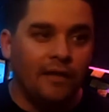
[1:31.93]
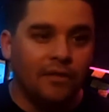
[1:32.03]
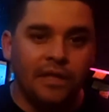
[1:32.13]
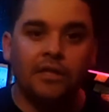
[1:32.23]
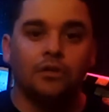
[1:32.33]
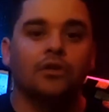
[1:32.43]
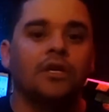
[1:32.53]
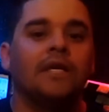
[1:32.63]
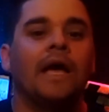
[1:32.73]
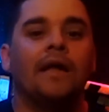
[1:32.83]
everything you're
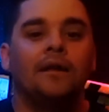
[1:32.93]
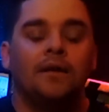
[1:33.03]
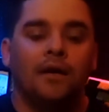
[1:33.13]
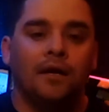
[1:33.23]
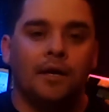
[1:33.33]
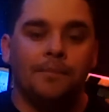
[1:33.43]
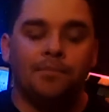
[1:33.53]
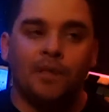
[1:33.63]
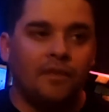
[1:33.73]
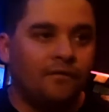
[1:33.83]
looking at.
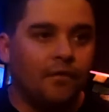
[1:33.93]
The